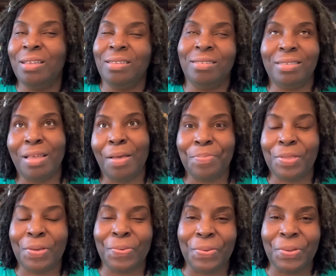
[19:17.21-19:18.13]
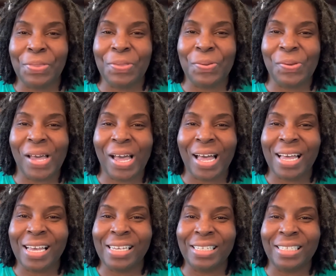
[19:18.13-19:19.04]
something with you
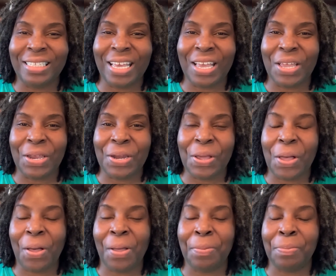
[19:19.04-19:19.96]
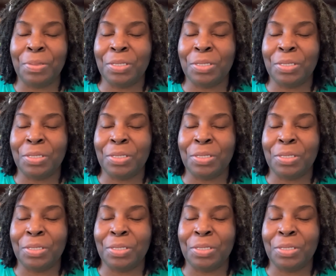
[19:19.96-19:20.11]
guys and um,